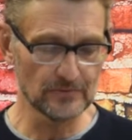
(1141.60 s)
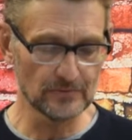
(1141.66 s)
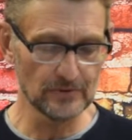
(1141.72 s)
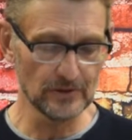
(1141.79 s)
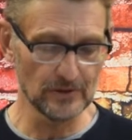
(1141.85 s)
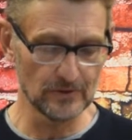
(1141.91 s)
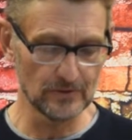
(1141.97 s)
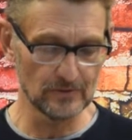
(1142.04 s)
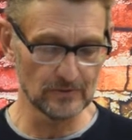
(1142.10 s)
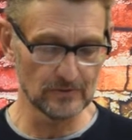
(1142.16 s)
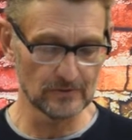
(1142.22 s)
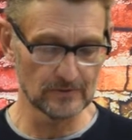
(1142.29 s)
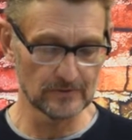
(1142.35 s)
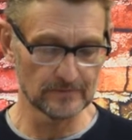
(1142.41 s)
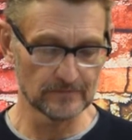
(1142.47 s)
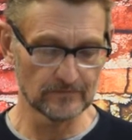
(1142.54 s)
through you.
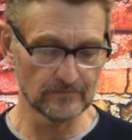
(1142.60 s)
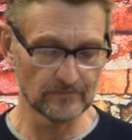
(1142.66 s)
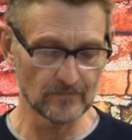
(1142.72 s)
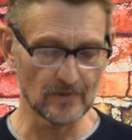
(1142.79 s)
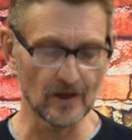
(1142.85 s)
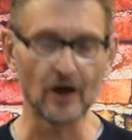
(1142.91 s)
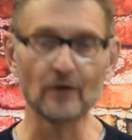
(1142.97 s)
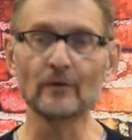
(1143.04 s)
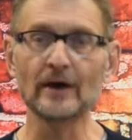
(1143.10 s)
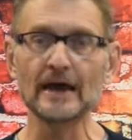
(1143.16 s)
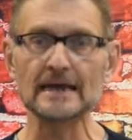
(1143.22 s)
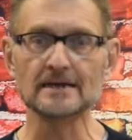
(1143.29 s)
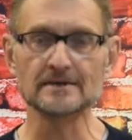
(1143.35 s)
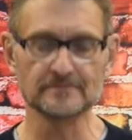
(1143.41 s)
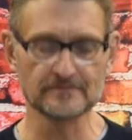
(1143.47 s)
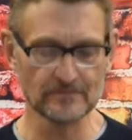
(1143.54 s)
All
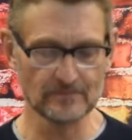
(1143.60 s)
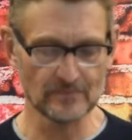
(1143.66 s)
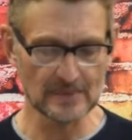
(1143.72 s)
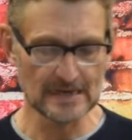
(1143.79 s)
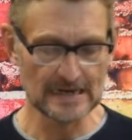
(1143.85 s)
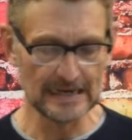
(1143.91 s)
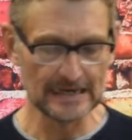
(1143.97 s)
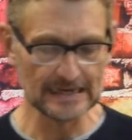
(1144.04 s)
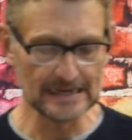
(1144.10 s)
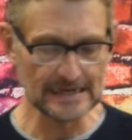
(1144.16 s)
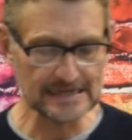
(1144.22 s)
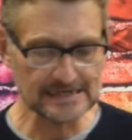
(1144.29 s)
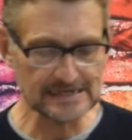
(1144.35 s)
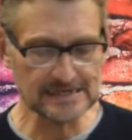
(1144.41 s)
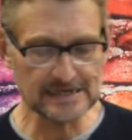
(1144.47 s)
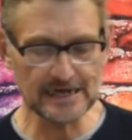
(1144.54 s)
right,
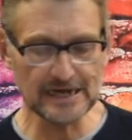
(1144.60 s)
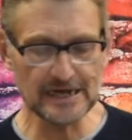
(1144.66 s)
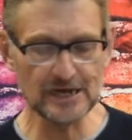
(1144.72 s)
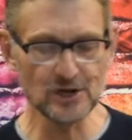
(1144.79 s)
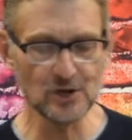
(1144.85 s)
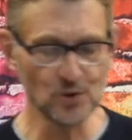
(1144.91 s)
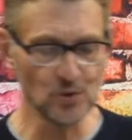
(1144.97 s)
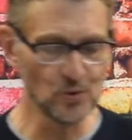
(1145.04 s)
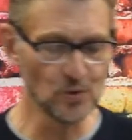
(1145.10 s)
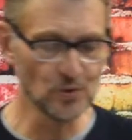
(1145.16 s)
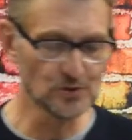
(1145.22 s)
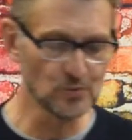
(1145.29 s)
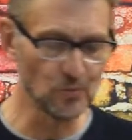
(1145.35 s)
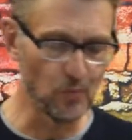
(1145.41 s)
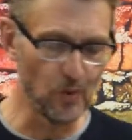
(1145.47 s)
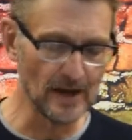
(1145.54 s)
Let's see who
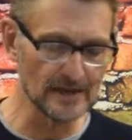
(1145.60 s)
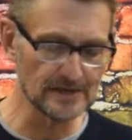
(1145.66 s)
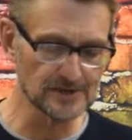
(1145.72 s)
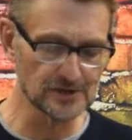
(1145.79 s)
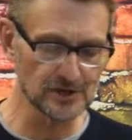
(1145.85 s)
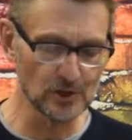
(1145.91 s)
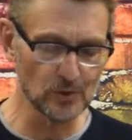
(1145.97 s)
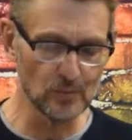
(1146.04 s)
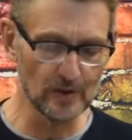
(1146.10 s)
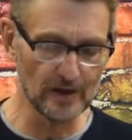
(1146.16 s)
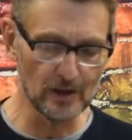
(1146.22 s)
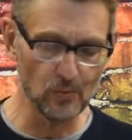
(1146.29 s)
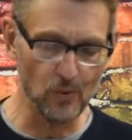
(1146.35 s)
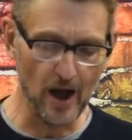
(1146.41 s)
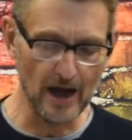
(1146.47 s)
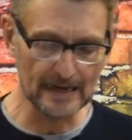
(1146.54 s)
won Sir Willy
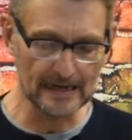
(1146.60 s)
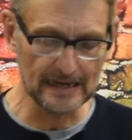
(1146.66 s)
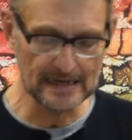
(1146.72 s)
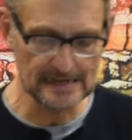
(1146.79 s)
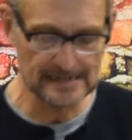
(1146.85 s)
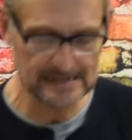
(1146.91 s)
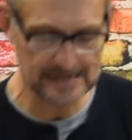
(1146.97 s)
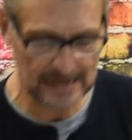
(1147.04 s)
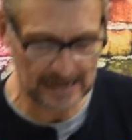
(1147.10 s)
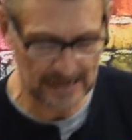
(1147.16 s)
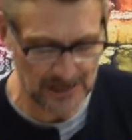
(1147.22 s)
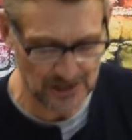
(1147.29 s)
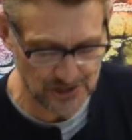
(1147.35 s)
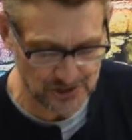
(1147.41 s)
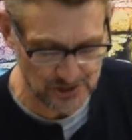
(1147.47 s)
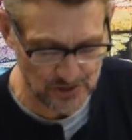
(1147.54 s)
Wonky's
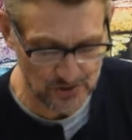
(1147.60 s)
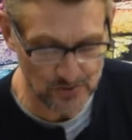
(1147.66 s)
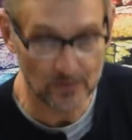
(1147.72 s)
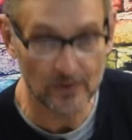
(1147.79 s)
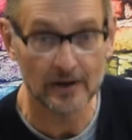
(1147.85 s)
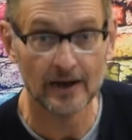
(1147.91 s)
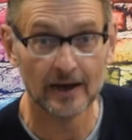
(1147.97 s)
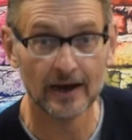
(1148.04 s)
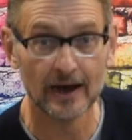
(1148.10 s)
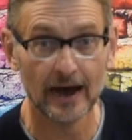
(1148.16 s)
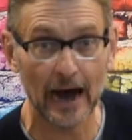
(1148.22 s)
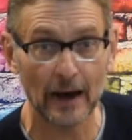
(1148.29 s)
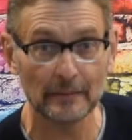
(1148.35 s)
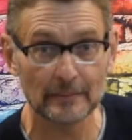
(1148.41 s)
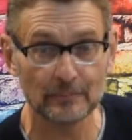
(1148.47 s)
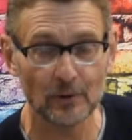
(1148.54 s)
Stinky Shoe.
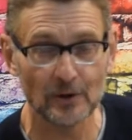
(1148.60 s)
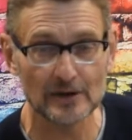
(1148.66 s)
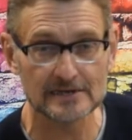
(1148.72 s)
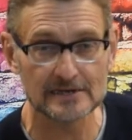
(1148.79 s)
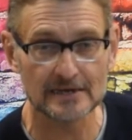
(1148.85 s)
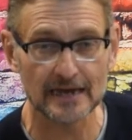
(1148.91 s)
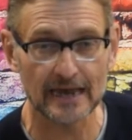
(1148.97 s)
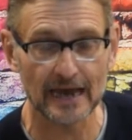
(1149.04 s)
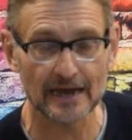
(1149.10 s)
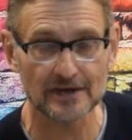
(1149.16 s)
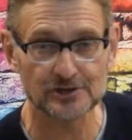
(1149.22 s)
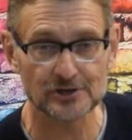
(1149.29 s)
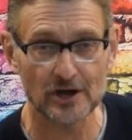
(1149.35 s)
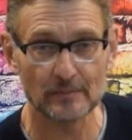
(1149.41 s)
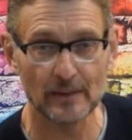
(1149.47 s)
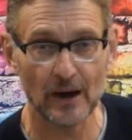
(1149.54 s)
How many points did you get?
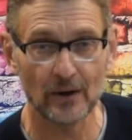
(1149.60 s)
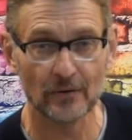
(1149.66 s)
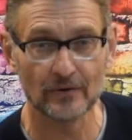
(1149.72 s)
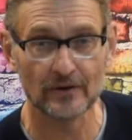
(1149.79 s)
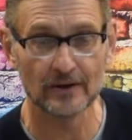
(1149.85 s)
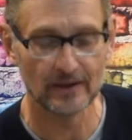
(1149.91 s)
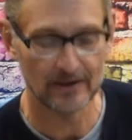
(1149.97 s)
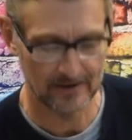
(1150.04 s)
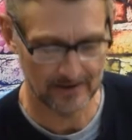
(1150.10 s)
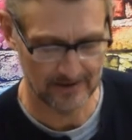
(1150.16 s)
Shut them out.